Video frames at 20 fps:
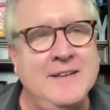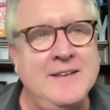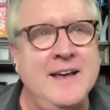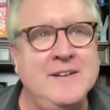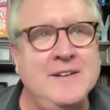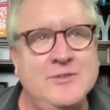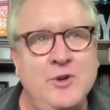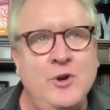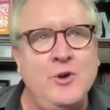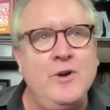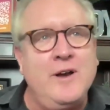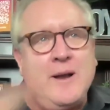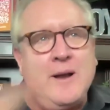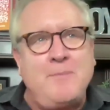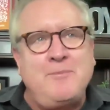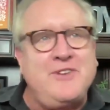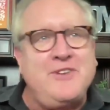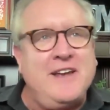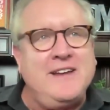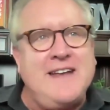and like turn it
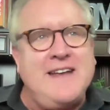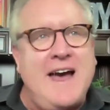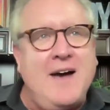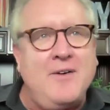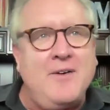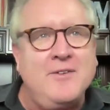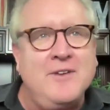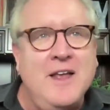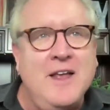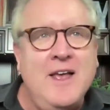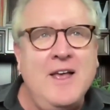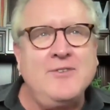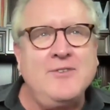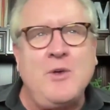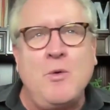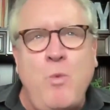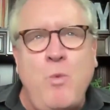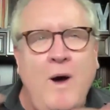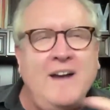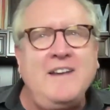upside down.
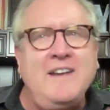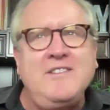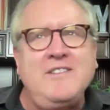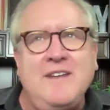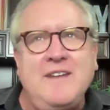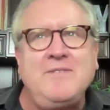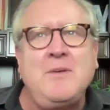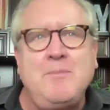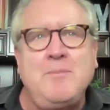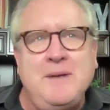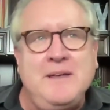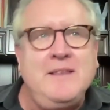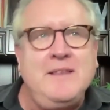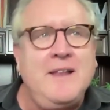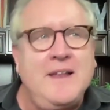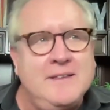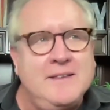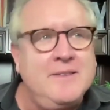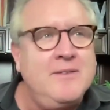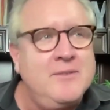So why does it have to be
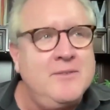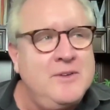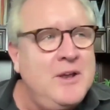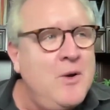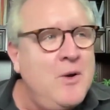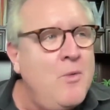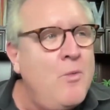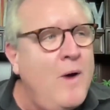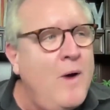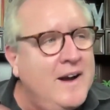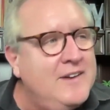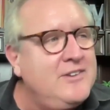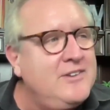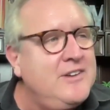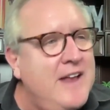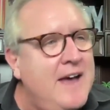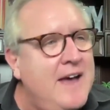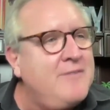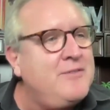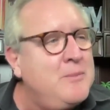like, why does
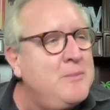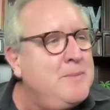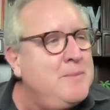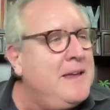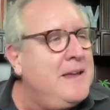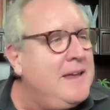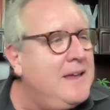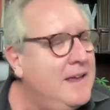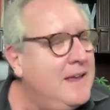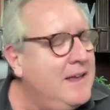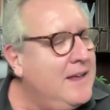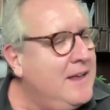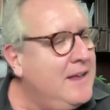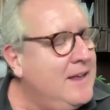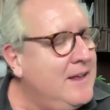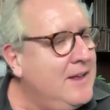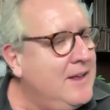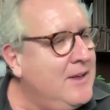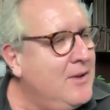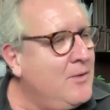it have to be,
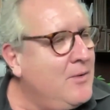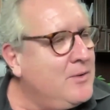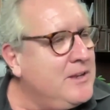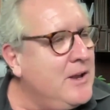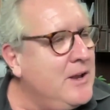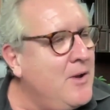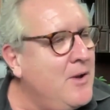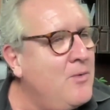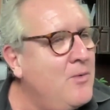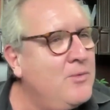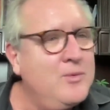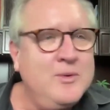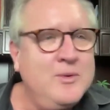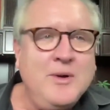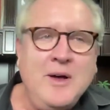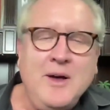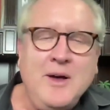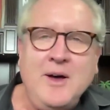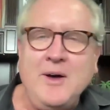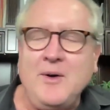
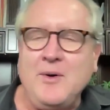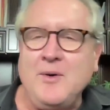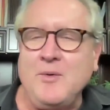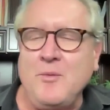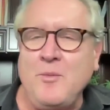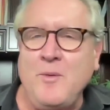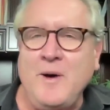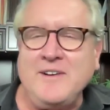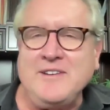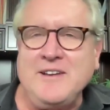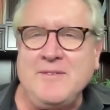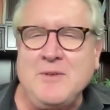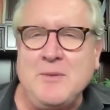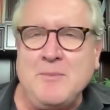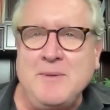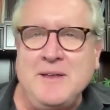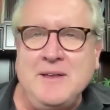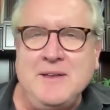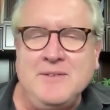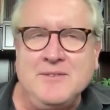why does it have to
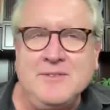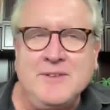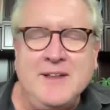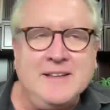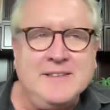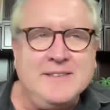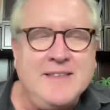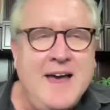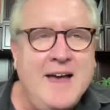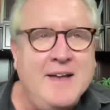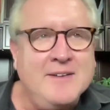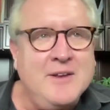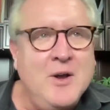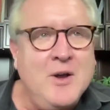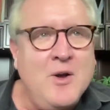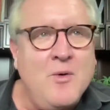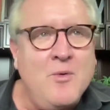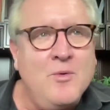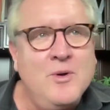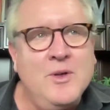be like that?
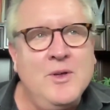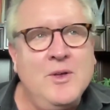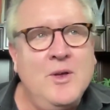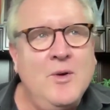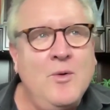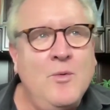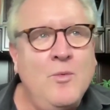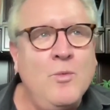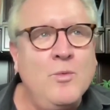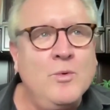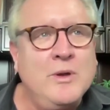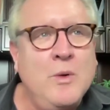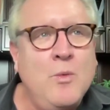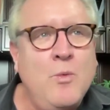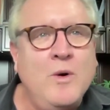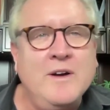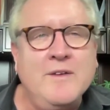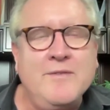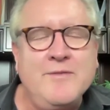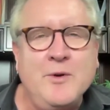
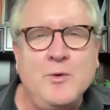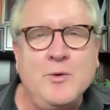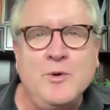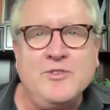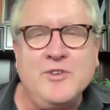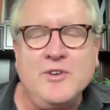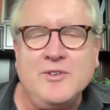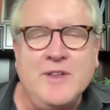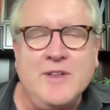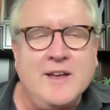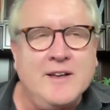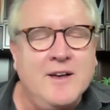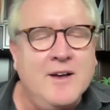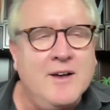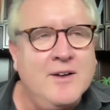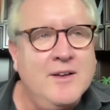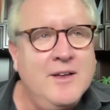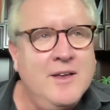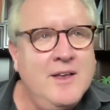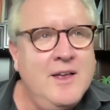What if there was
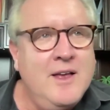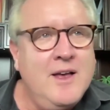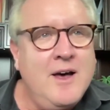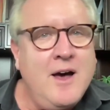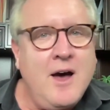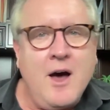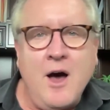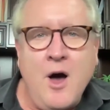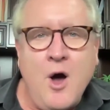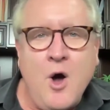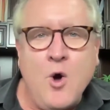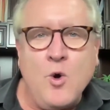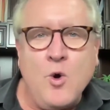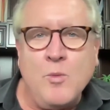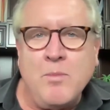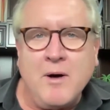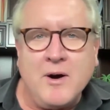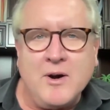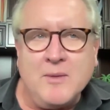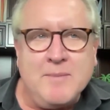a hoe
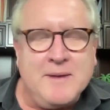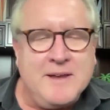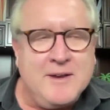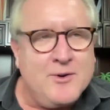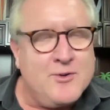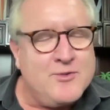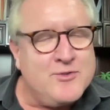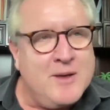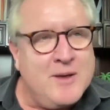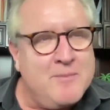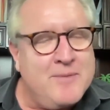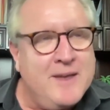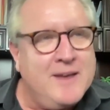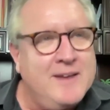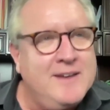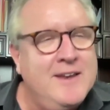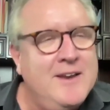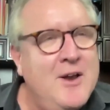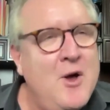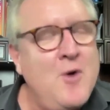Barbie or
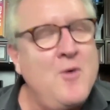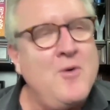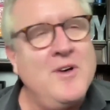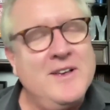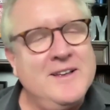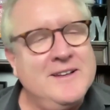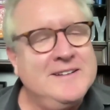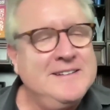something,